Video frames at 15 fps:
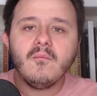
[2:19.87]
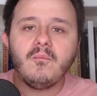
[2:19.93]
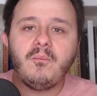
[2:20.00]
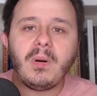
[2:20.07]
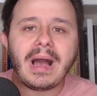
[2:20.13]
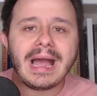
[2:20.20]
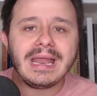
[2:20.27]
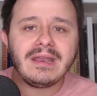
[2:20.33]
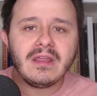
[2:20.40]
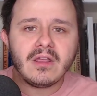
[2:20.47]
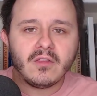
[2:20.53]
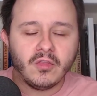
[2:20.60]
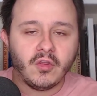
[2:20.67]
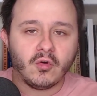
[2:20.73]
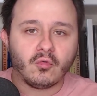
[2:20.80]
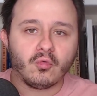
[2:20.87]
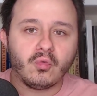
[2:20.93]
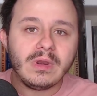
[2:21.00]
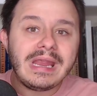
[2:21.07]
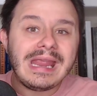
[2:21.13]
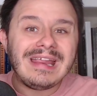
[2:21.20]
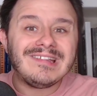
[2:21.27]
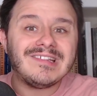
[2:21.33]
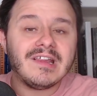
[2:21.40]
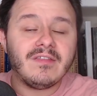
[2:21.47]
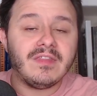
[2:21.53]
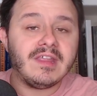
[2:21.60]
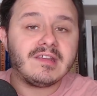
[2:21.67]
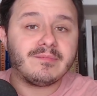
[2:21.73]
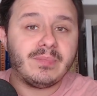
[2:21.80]
But the
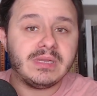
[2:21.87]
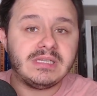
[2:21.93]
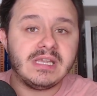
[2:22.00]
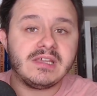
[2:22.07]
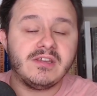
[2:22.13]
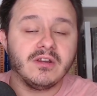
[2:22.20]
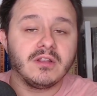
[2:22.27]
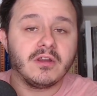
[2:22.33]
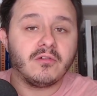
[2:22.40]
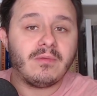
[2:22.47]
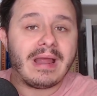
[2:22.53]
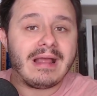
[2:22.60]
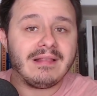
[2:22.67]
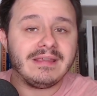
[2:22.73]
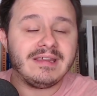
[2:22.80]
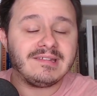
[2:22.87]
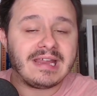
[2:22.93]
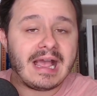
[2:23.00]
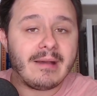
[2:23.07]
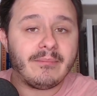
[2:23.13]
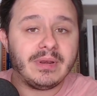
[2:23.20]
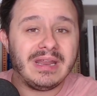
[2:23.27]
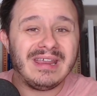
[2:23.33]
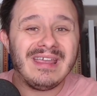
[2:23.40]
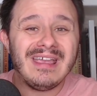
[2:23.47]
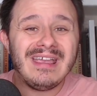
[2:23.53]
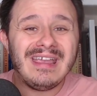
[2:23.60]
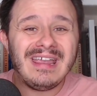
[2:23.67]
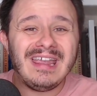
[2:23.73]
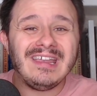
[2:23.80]
reason this particular rally is happening
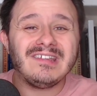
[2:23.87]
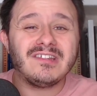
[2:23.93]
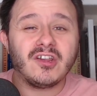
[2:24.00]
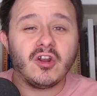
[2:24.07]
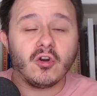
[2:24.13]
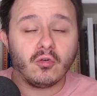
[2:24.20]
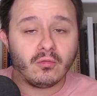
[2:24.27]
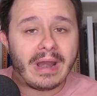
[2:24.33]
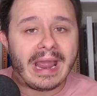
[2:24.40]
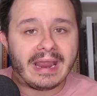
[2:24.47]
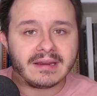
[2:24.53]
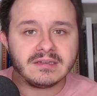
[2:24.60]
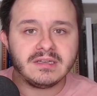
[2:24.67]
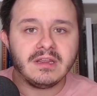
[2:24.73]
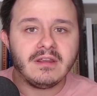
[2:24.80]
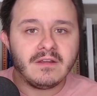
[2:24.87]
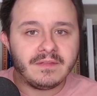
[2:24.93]
is correct.